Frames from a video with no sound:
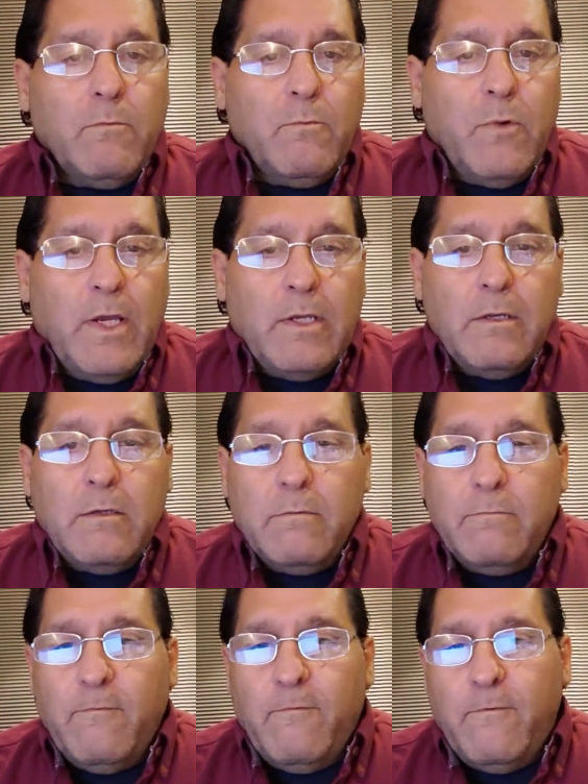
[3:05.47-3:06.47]

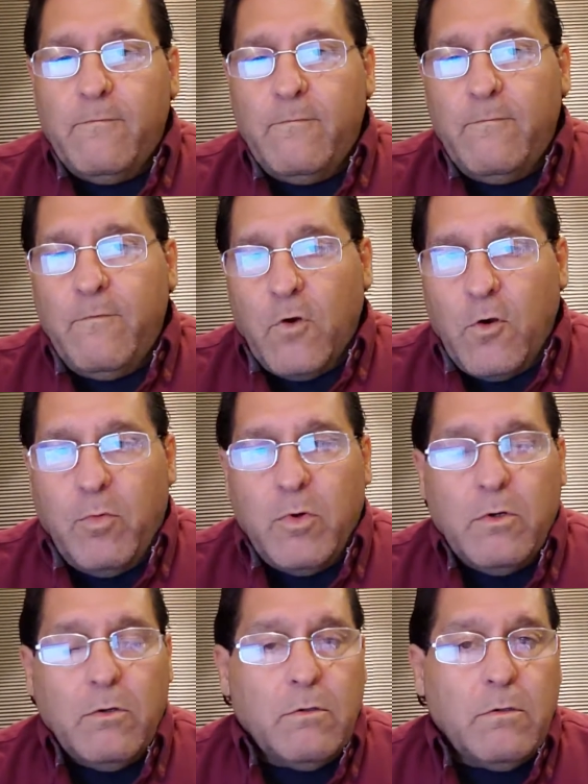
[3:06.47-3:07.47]
written,
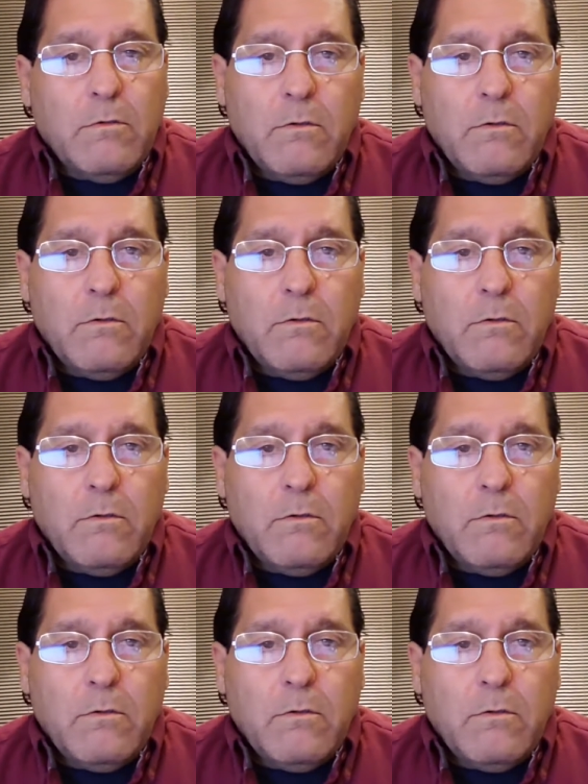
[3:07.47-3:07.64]
verbal,